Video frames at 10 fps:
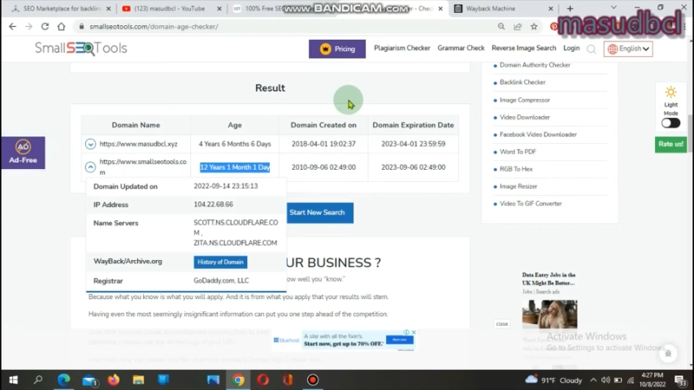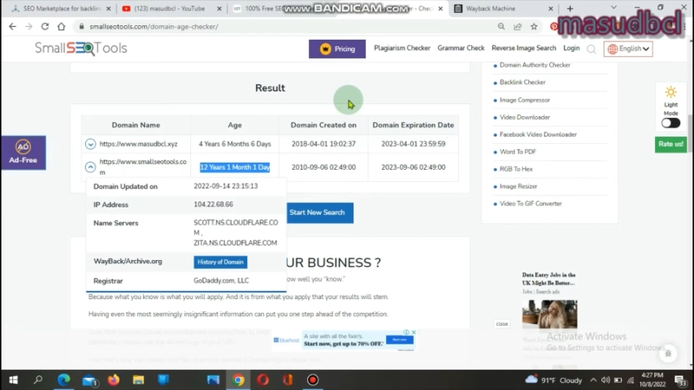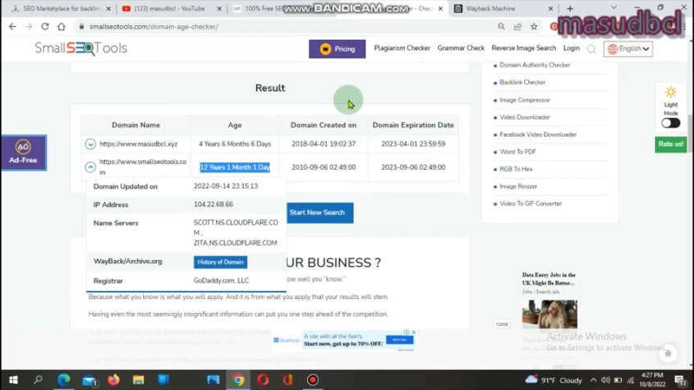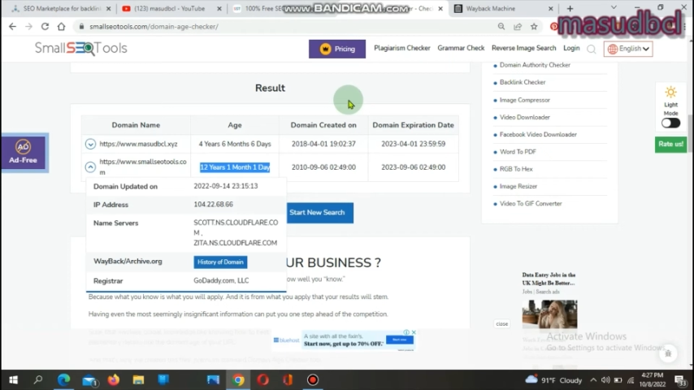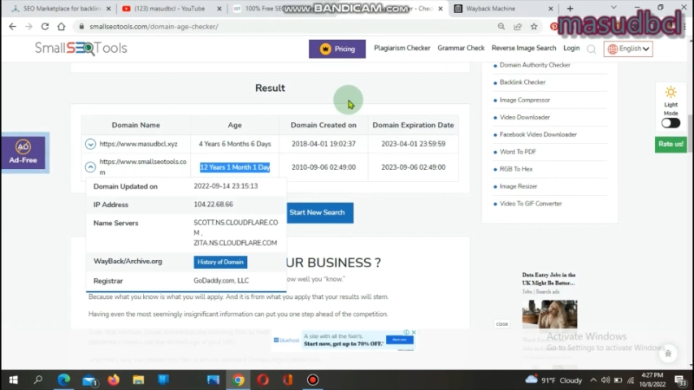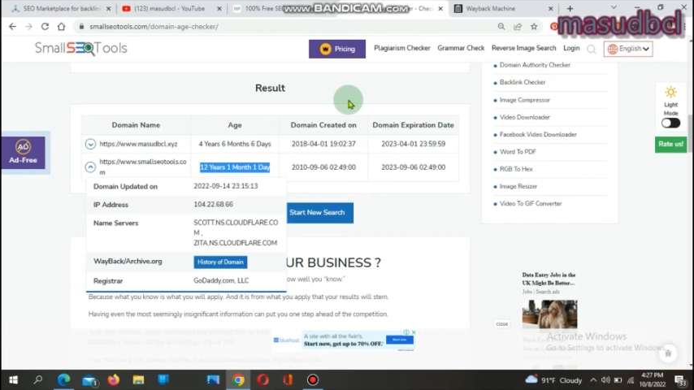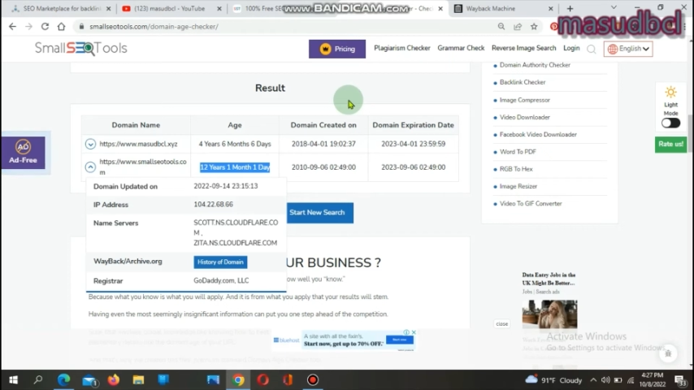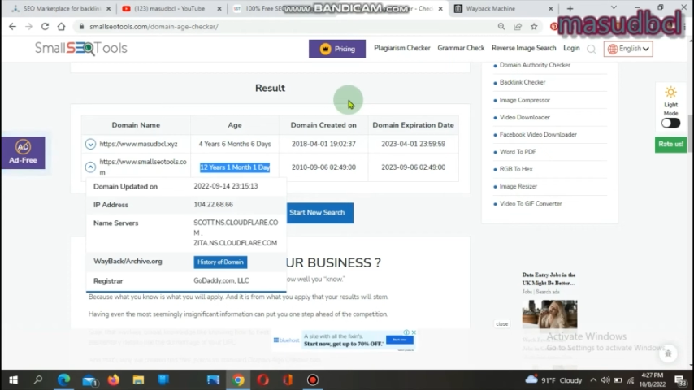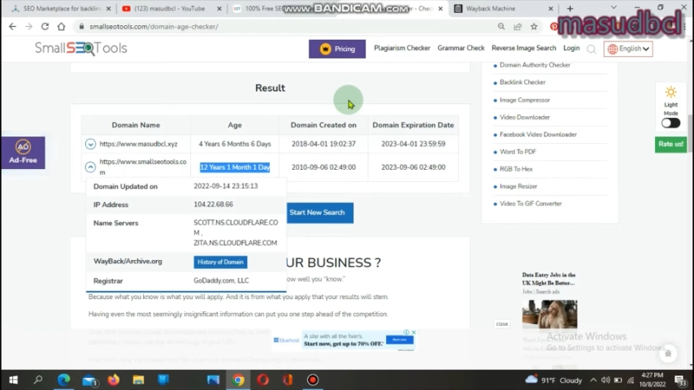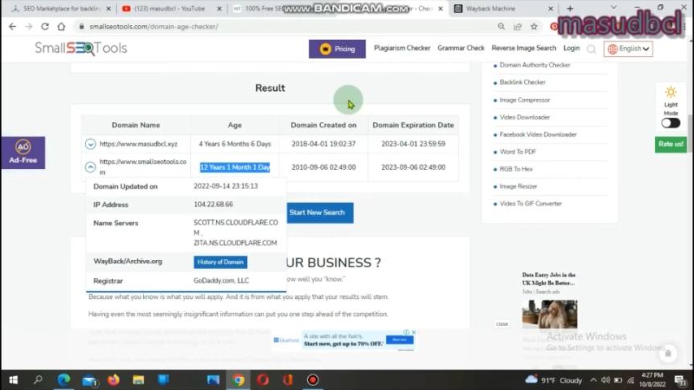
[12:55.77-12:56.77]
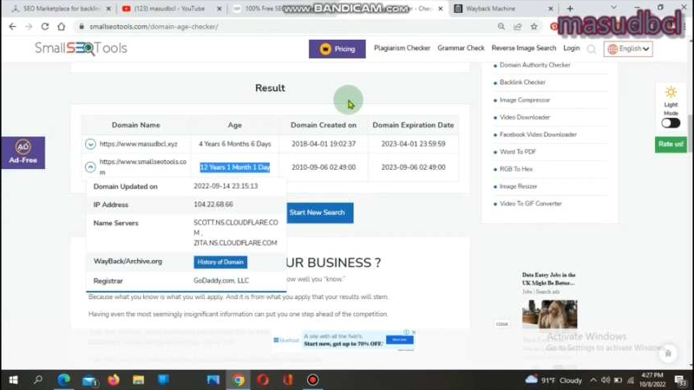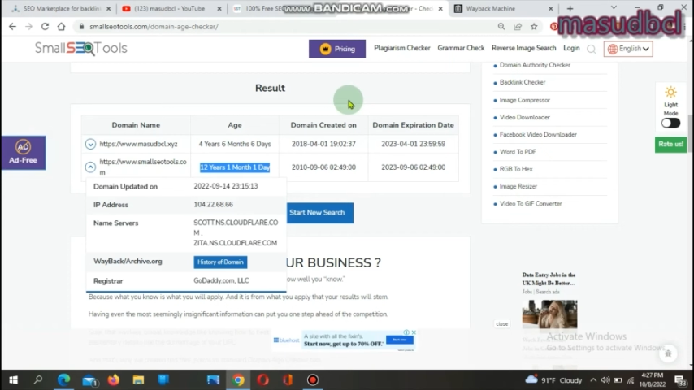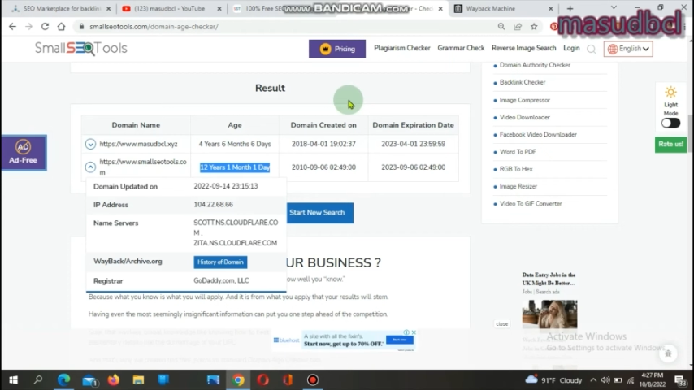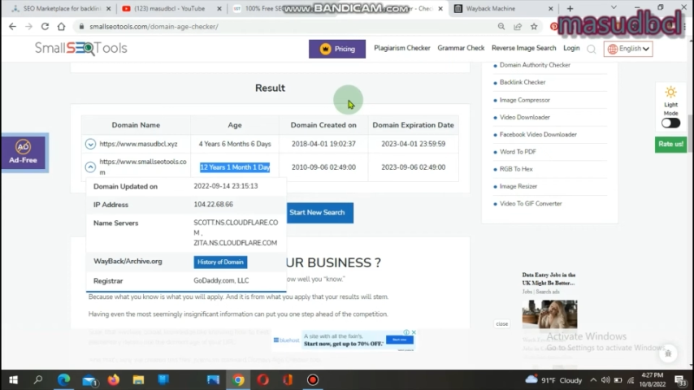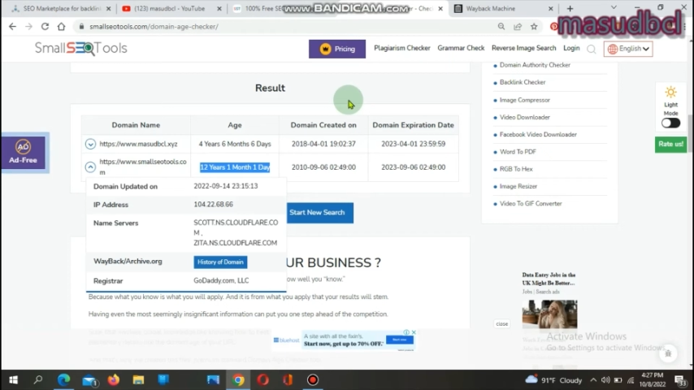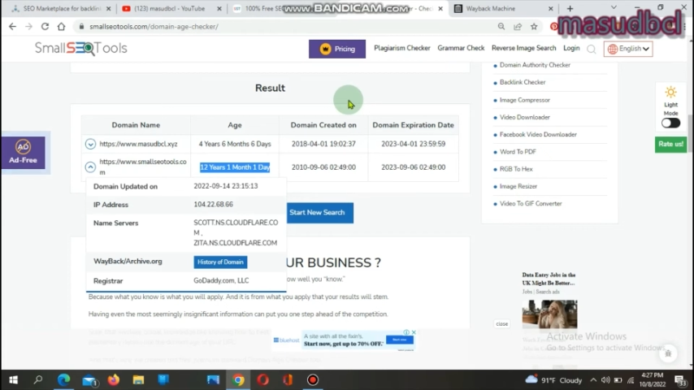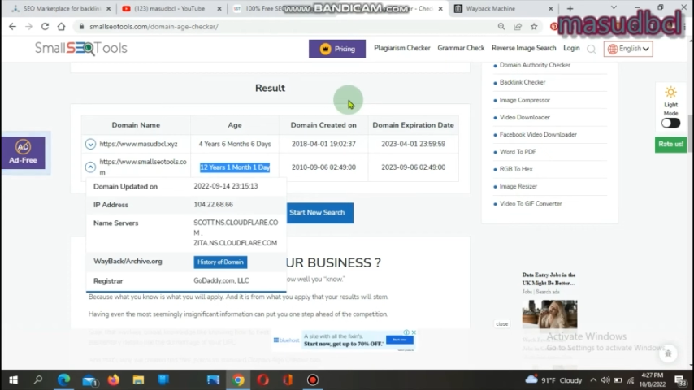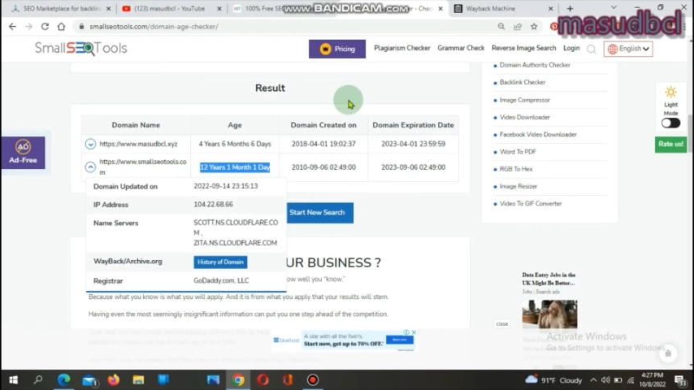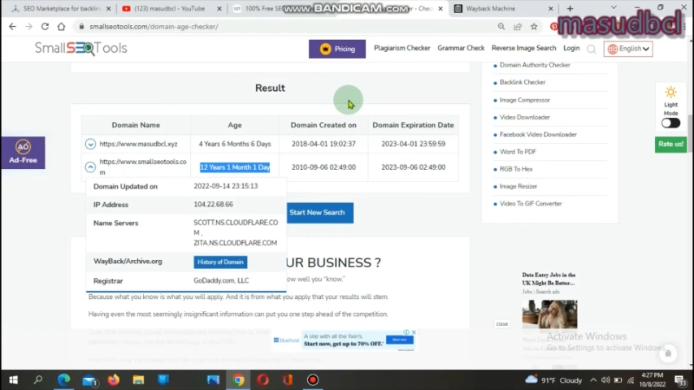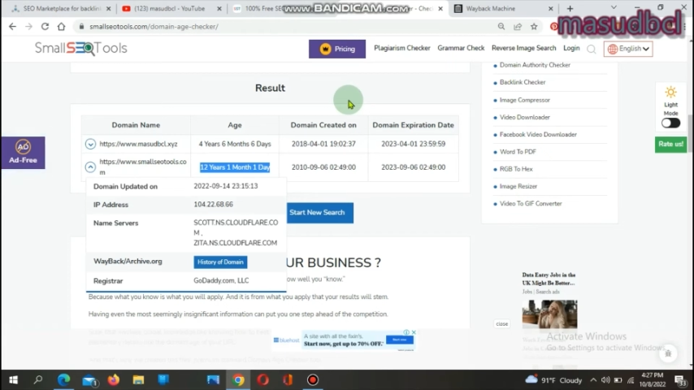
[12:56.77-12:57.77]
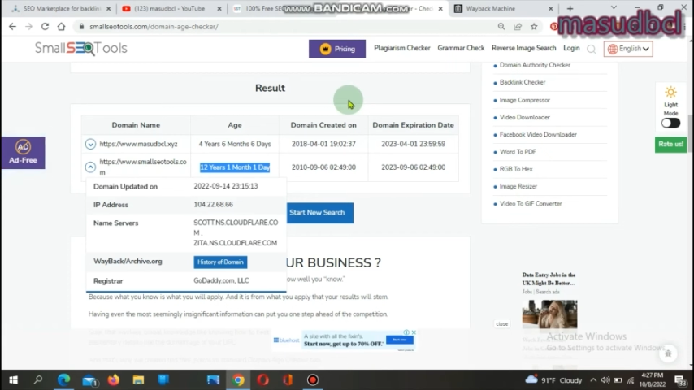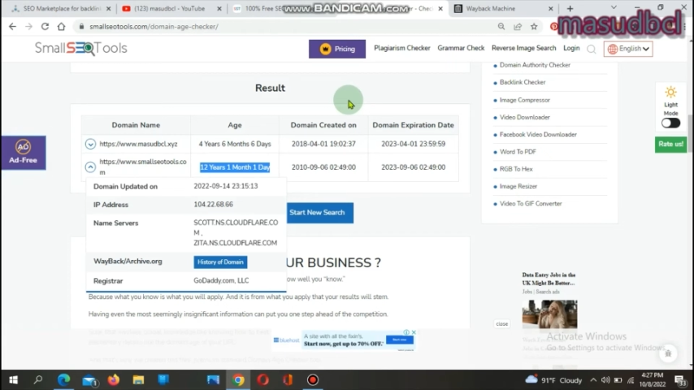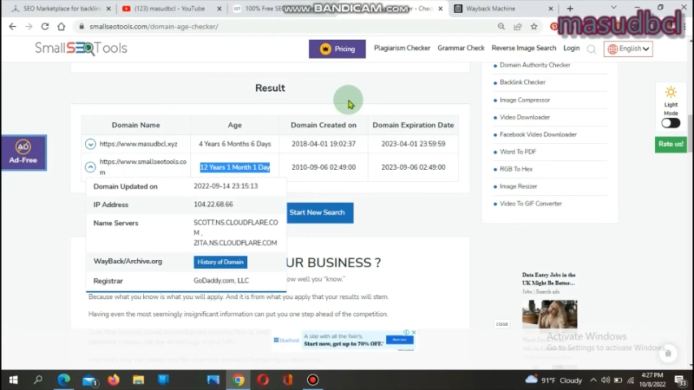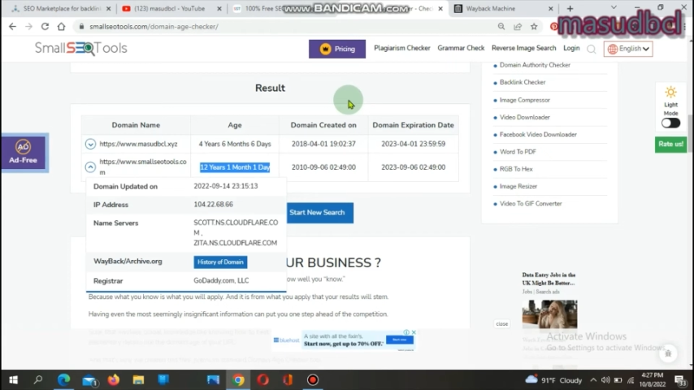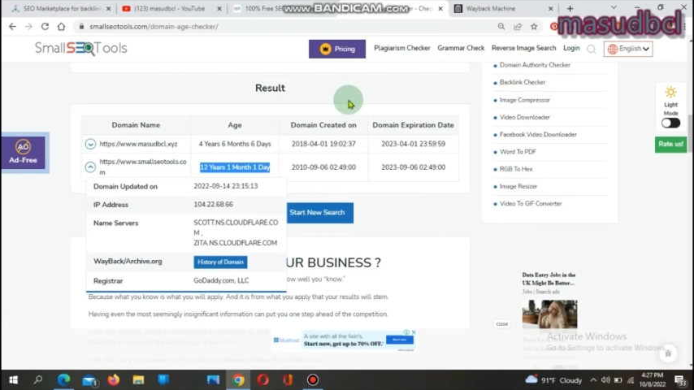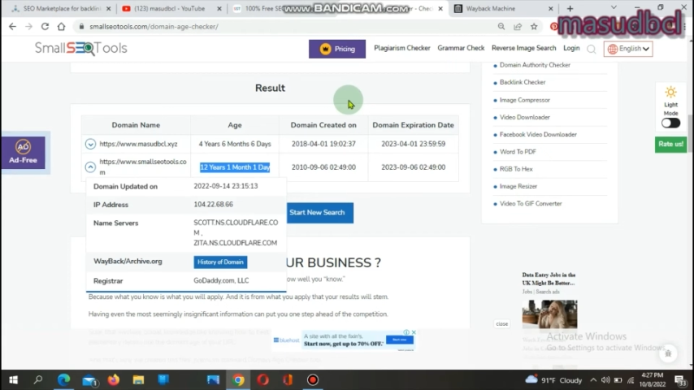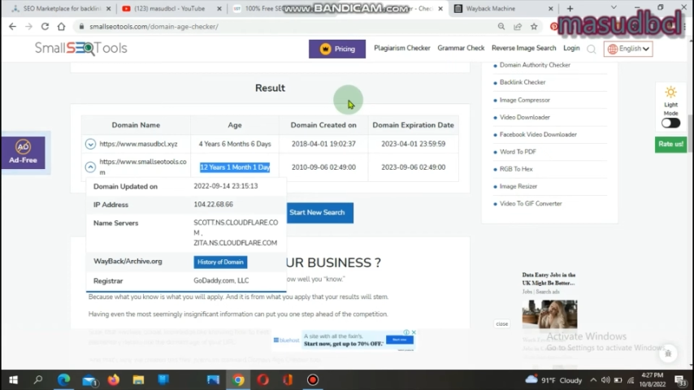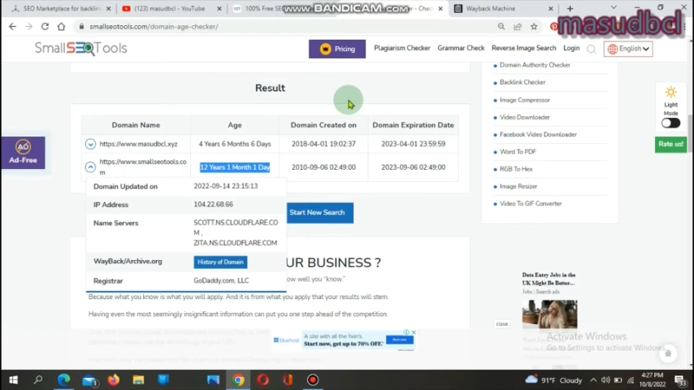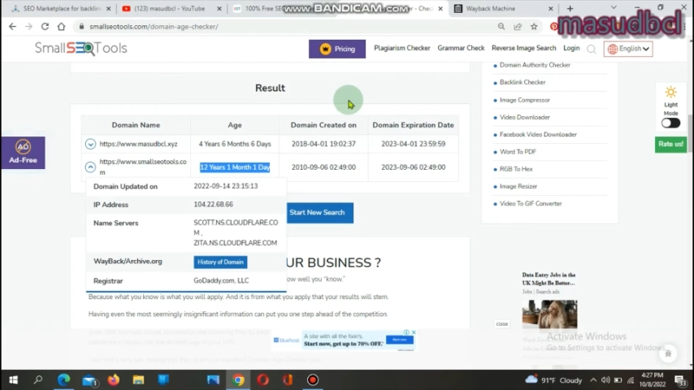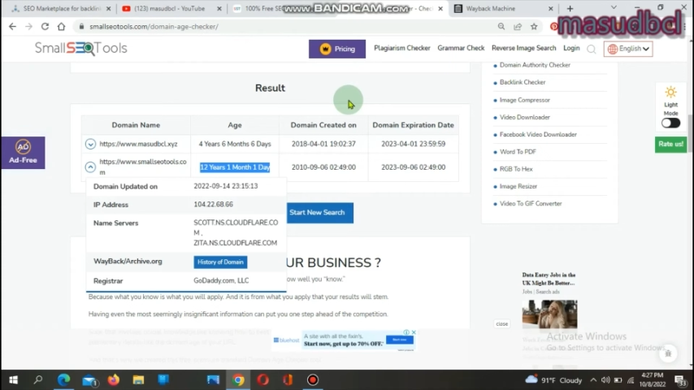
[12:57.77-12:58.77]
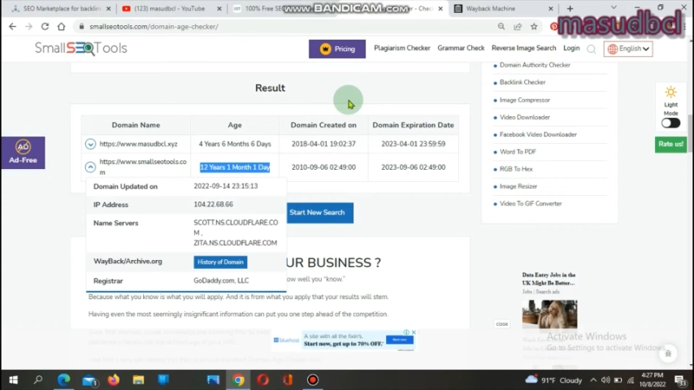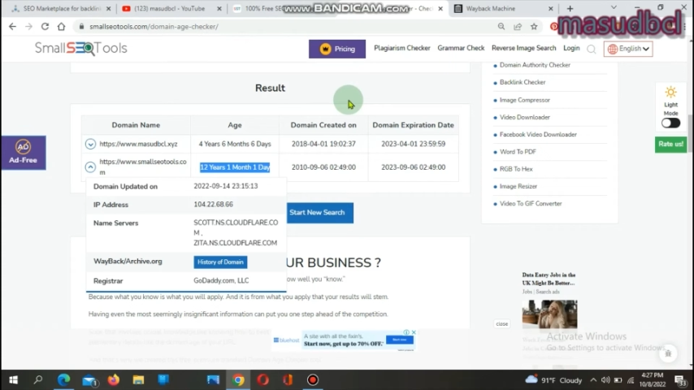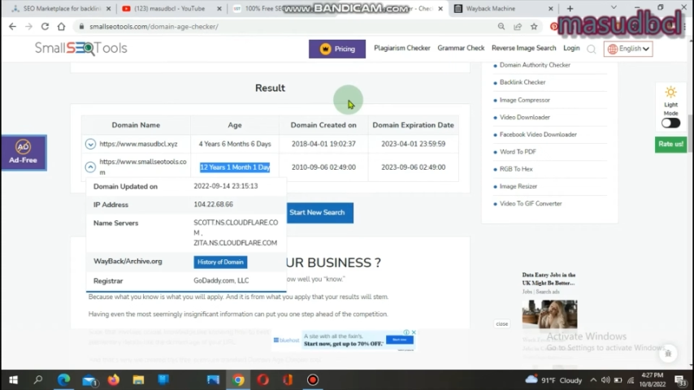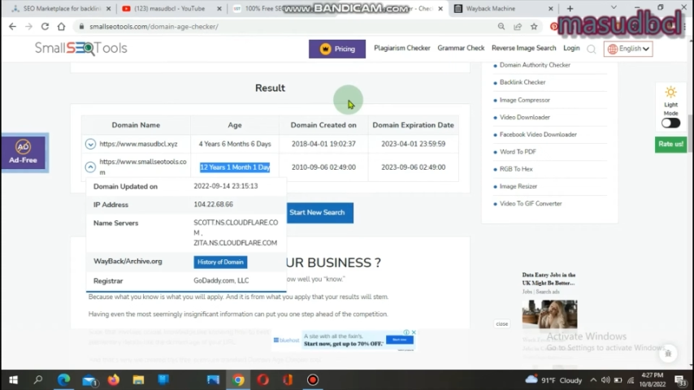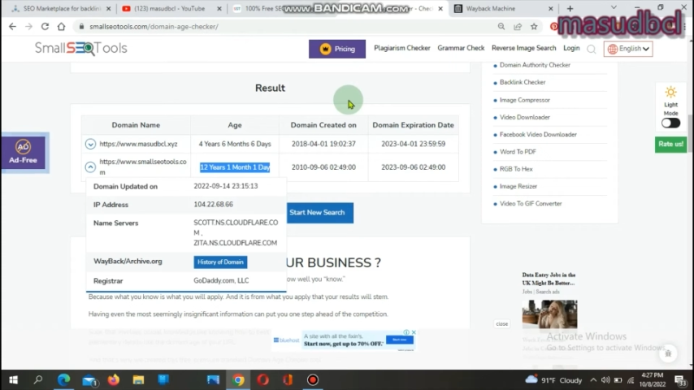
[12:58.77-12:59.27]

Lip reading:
No face is visible, so there are no lips to read.